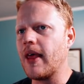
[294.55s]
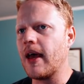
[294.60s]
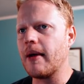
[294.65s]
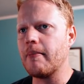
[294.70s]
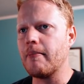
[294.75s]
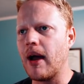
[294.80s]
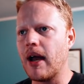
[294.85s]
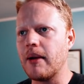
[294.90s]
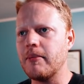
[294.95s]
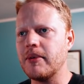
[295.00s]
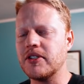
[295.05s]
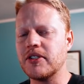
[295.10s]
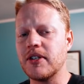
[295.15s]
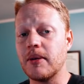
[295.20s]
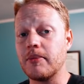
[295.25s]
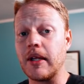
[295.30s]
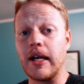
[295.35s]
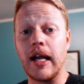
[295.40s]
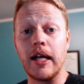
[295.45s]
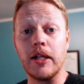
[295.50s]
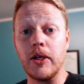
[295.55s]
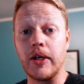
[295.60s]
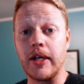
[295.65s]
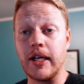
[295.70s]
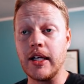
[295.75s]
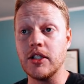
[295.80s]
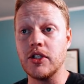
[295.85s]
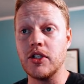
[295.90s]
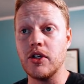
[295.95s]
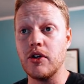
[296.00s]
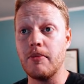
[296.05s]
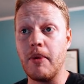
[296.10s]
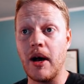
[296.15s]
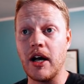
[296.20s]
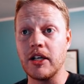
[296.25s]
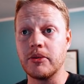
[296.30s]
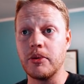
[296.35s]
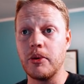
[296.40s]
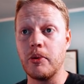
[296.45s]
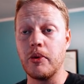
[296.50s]
that might be something I look into
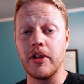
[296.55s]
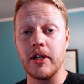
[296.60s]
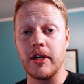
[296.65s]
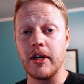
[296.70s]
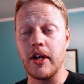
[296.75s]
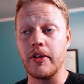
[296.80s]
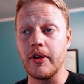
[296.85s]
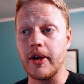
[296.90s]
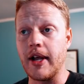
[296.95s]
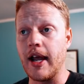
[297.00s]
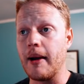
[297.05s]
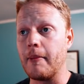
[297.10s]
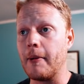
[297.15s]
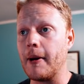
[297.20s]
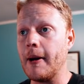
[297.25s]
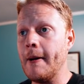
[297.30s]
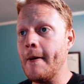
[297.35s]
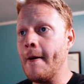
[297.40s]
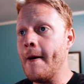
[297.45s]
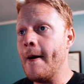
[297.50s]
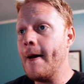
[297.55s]
possibly with another camera.